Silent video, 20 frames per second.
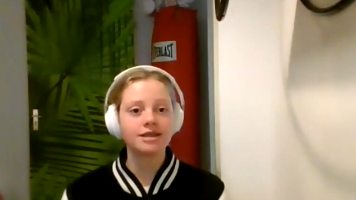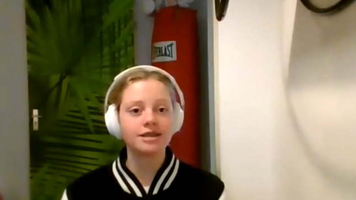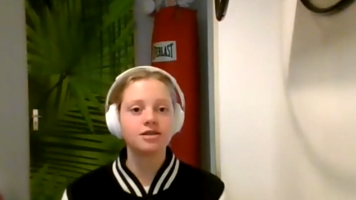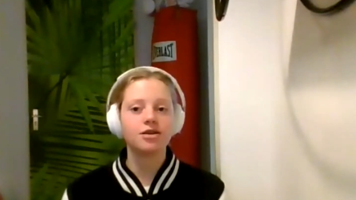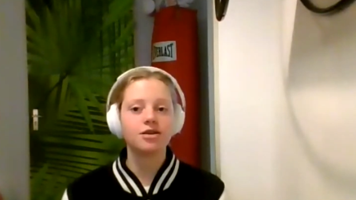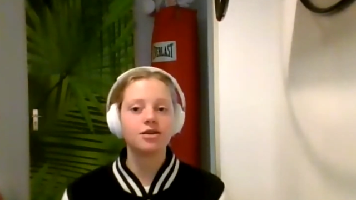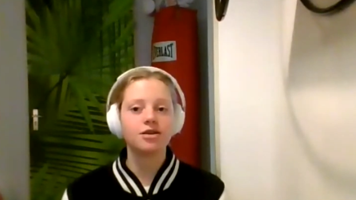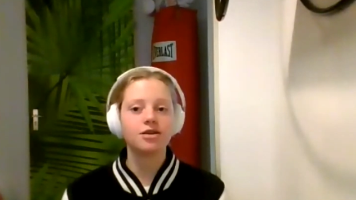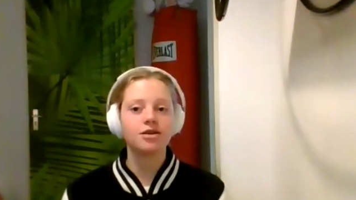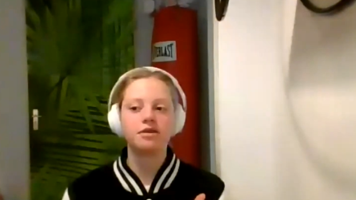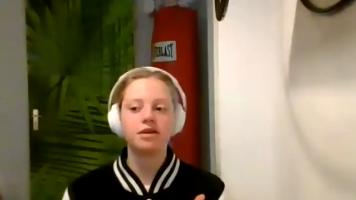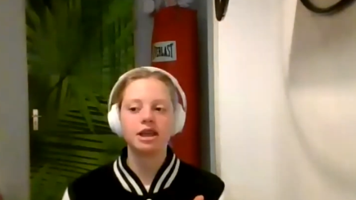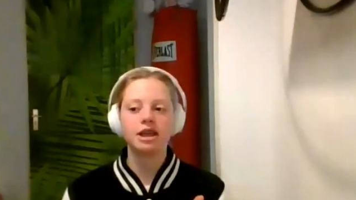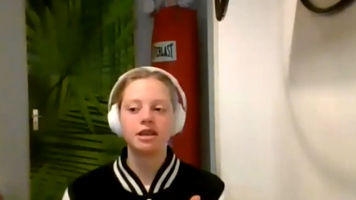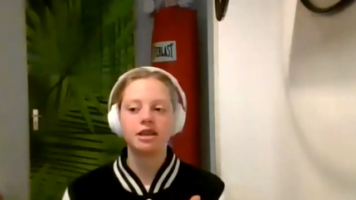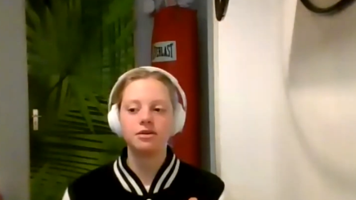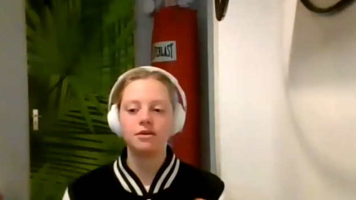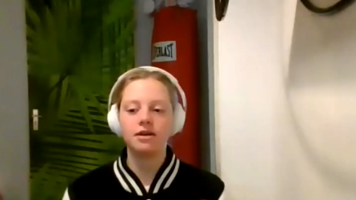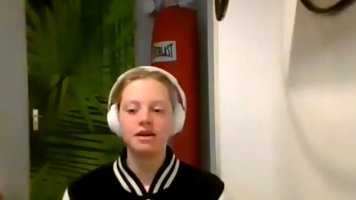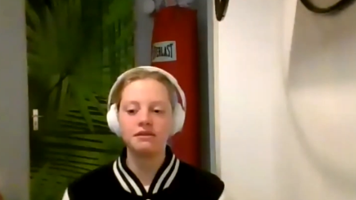So
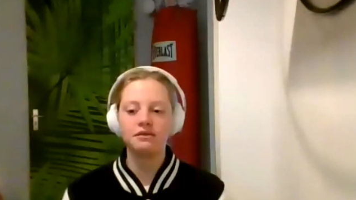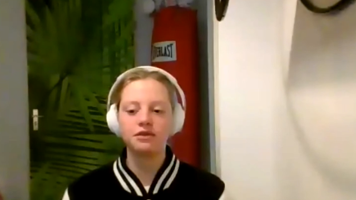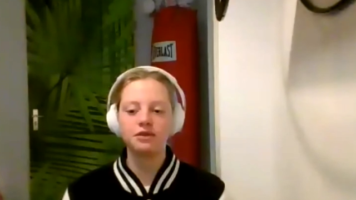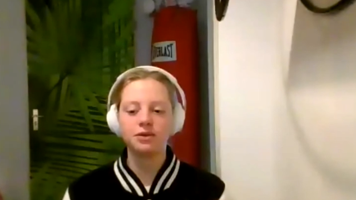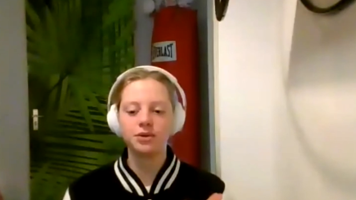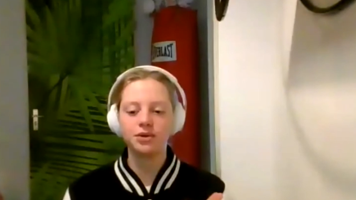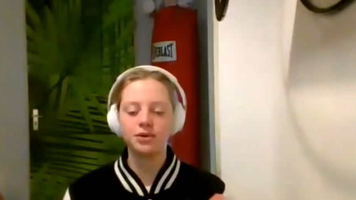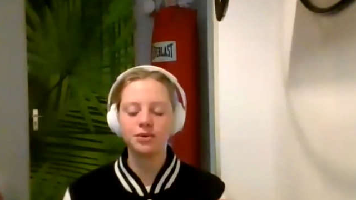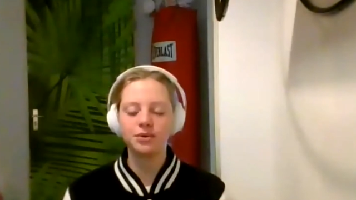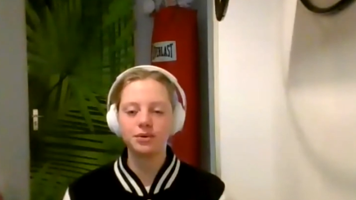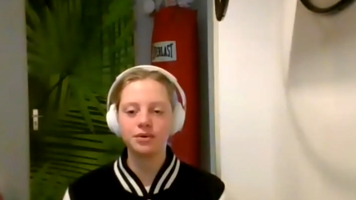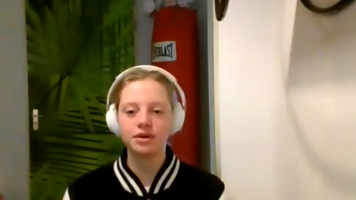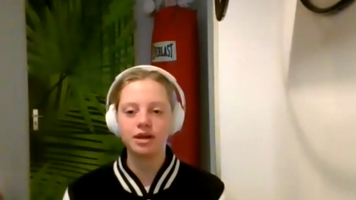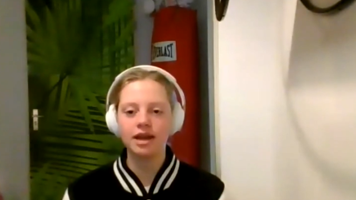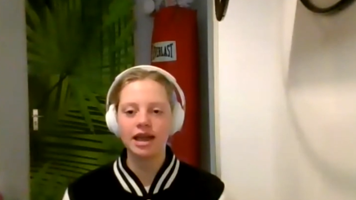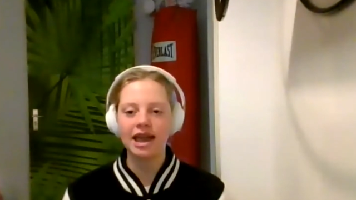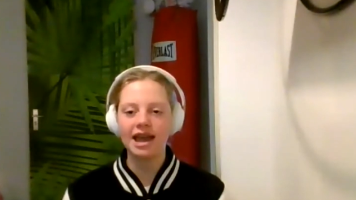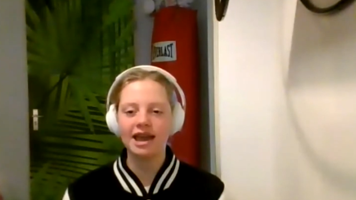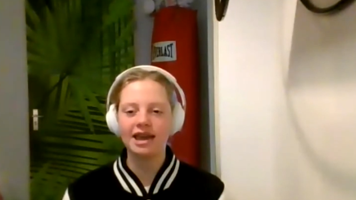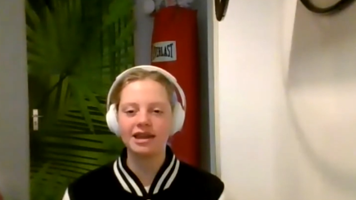you have to
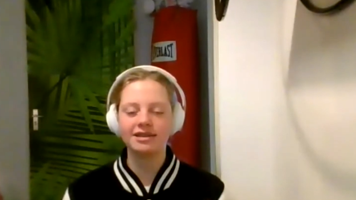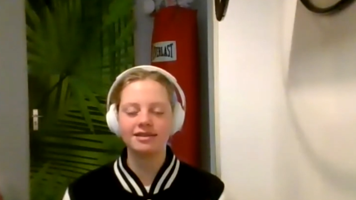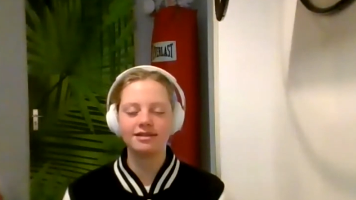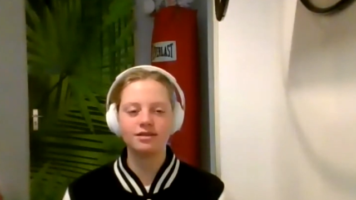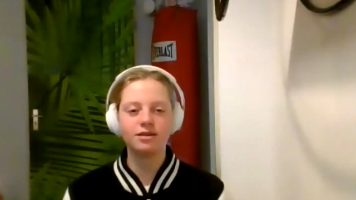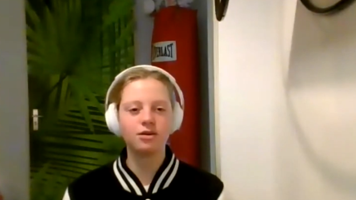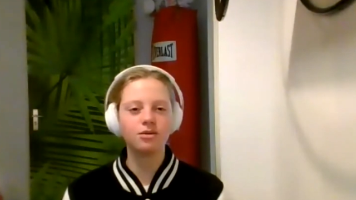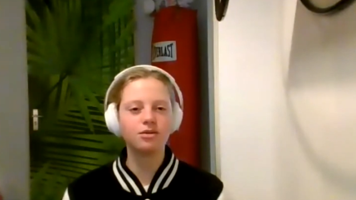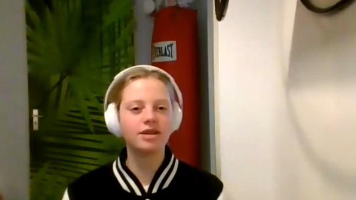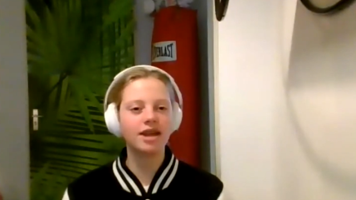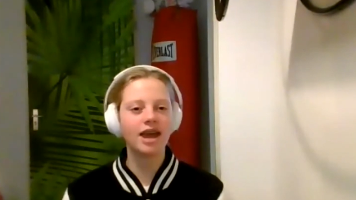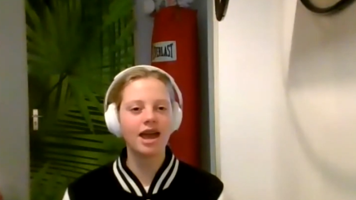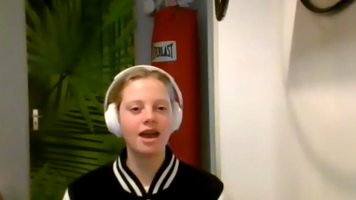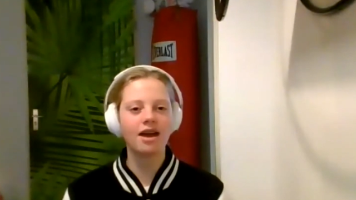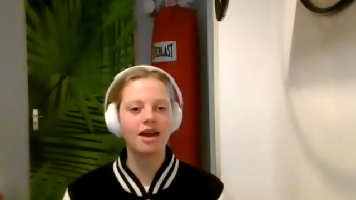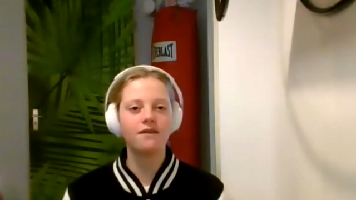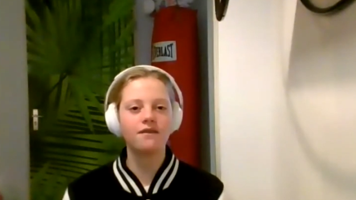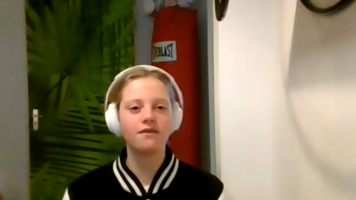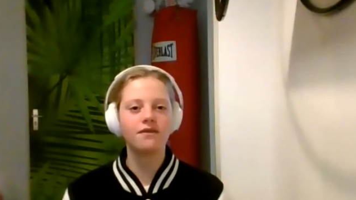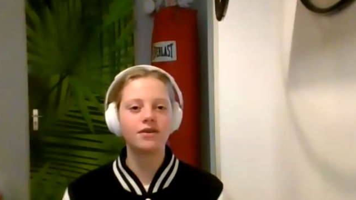don't
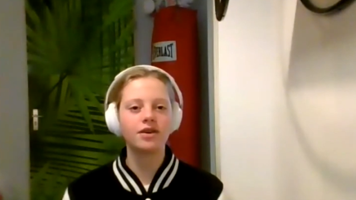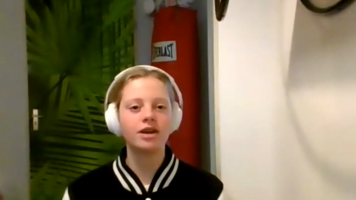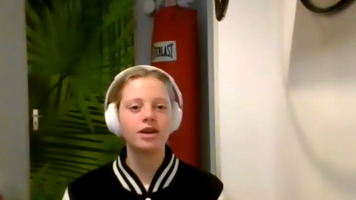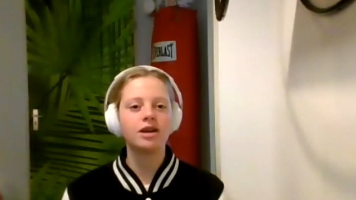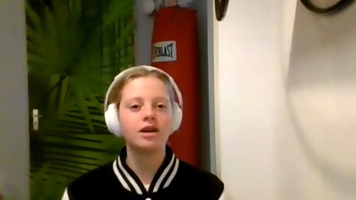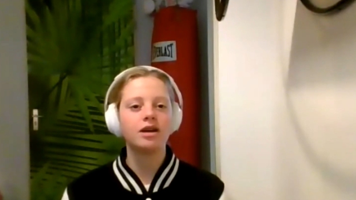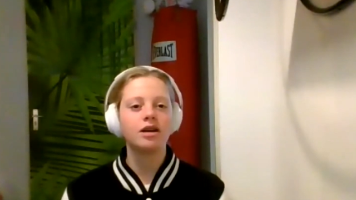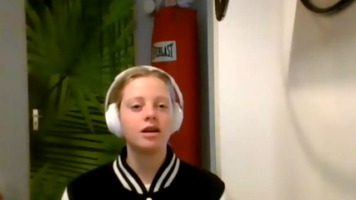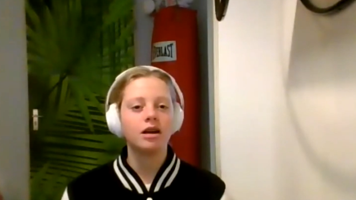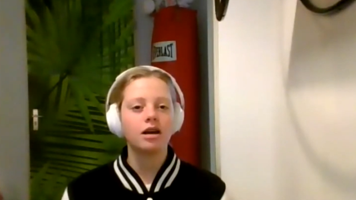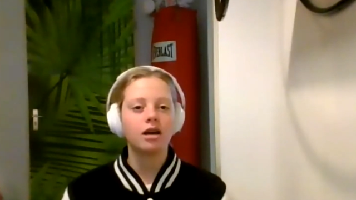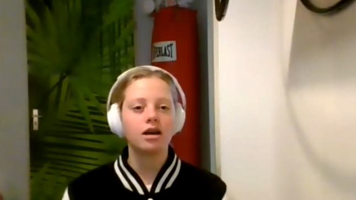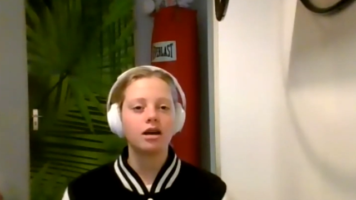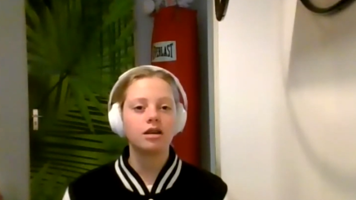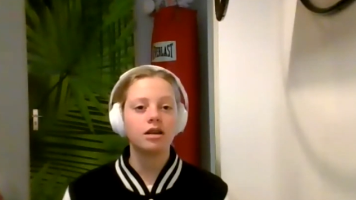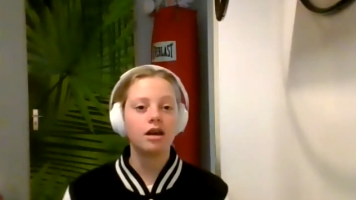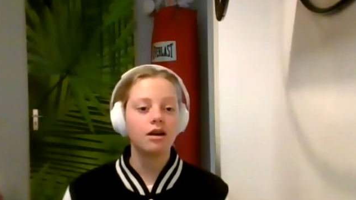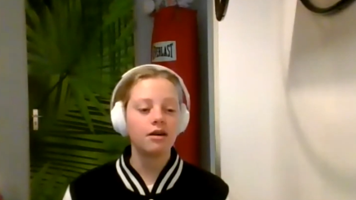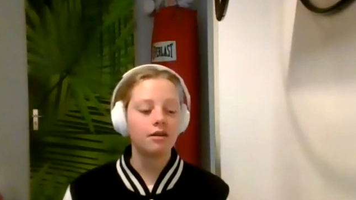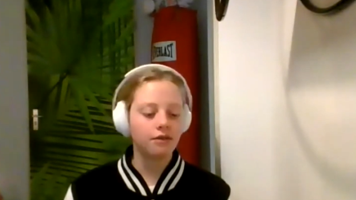have
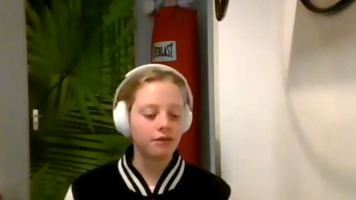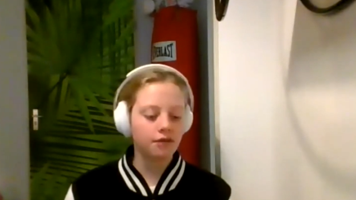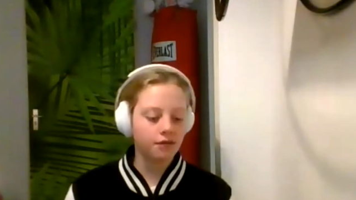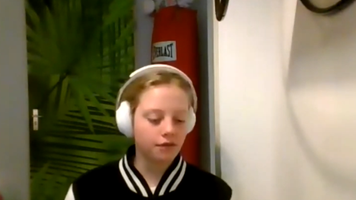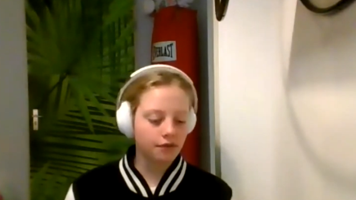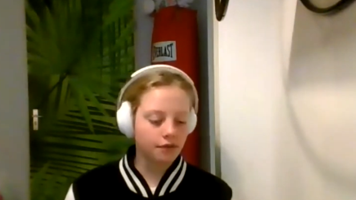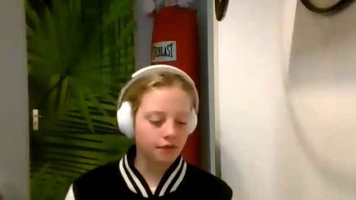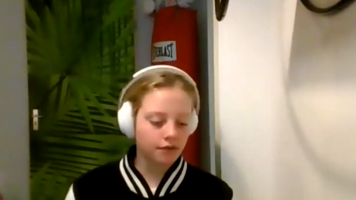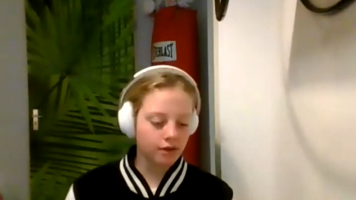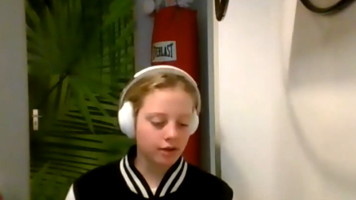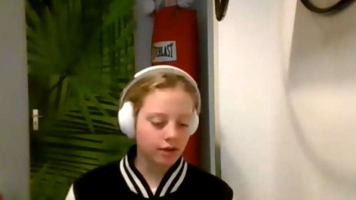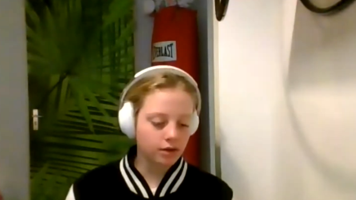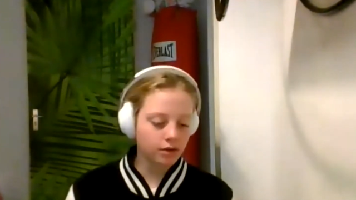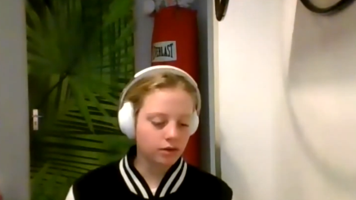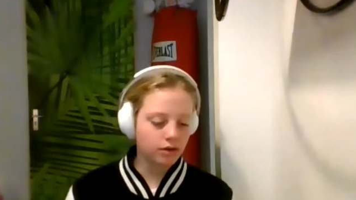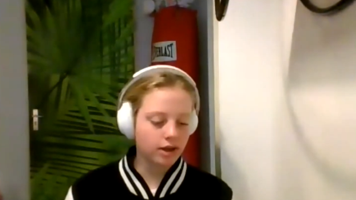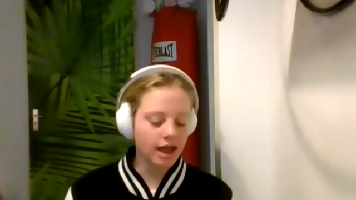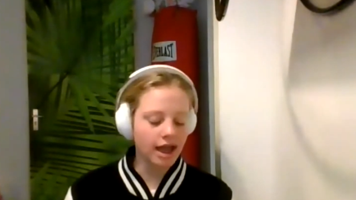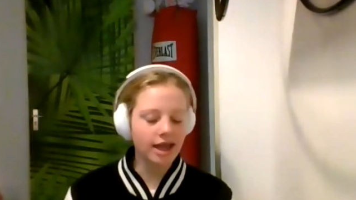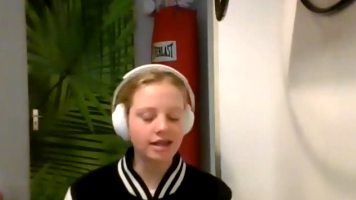enough. You
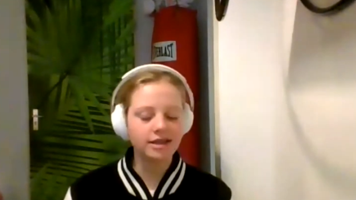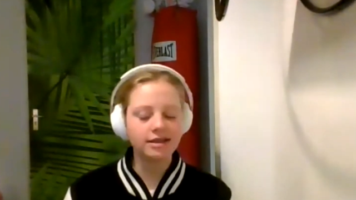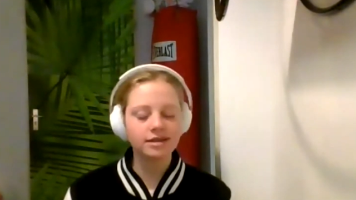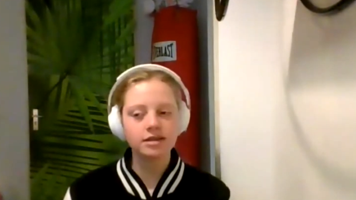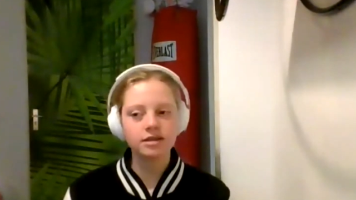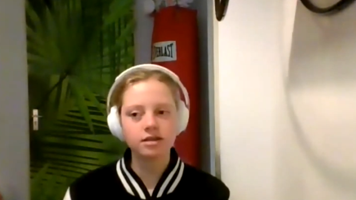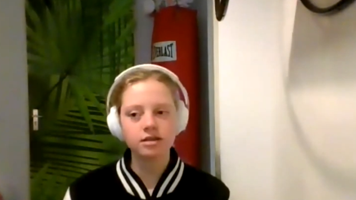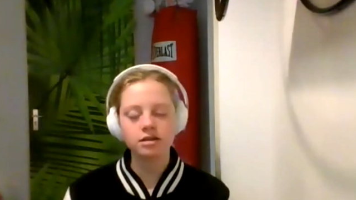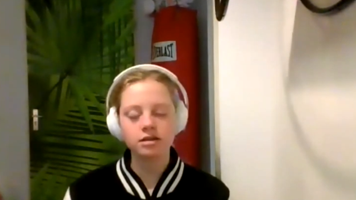can't